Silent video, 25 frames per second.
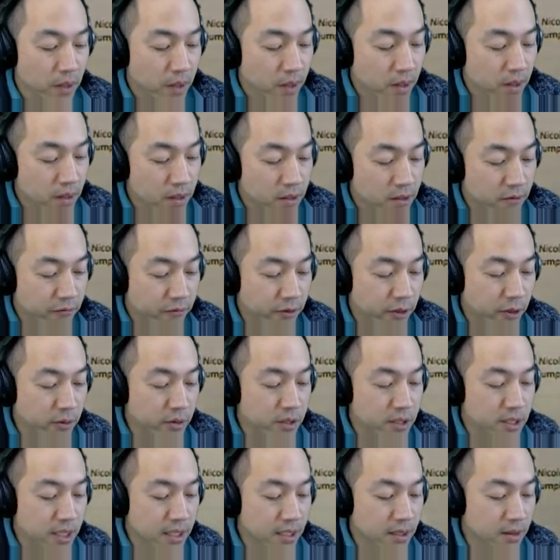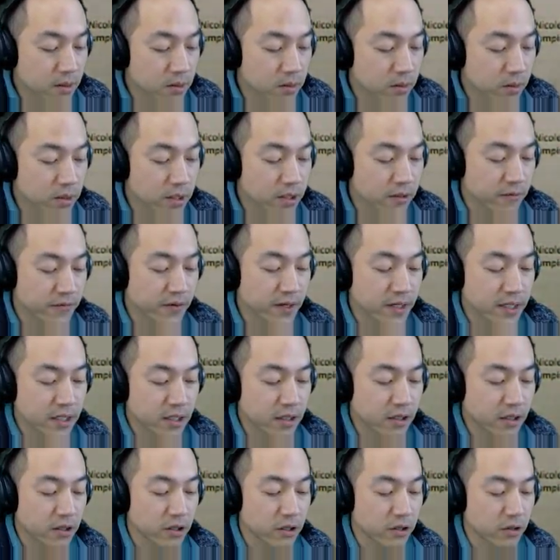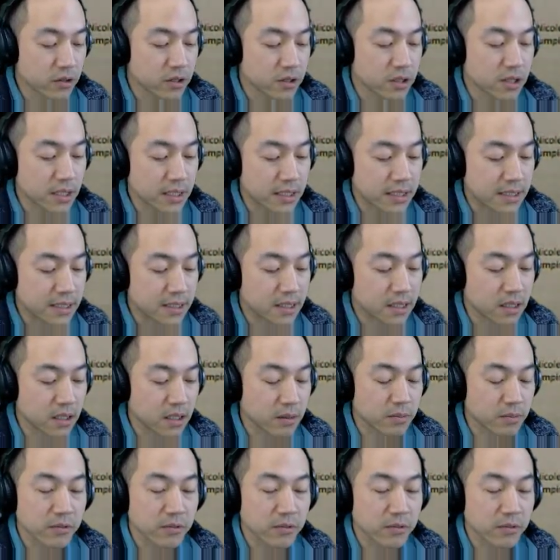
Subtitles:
the frequency we defined in our notes is the number of